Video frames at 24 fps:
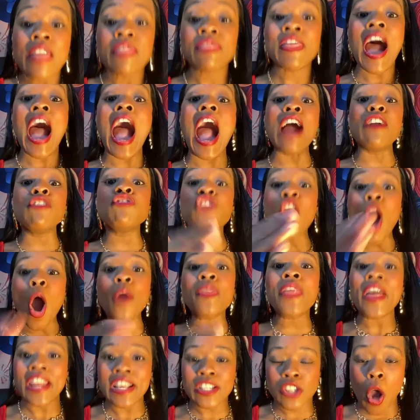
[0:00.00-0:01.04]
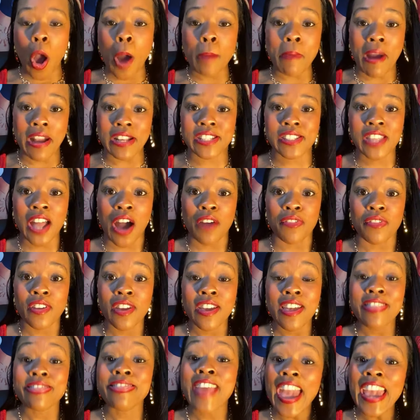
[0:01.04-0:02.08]
that I know that is on my stuff.
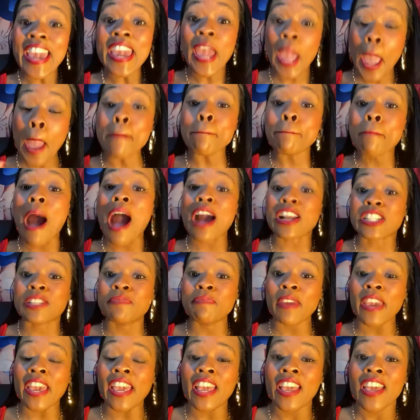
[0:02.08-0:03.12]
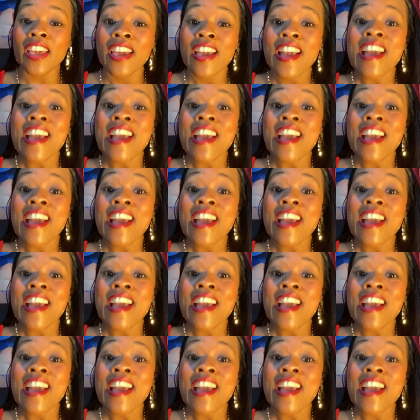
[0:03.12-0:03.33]
They inbox me.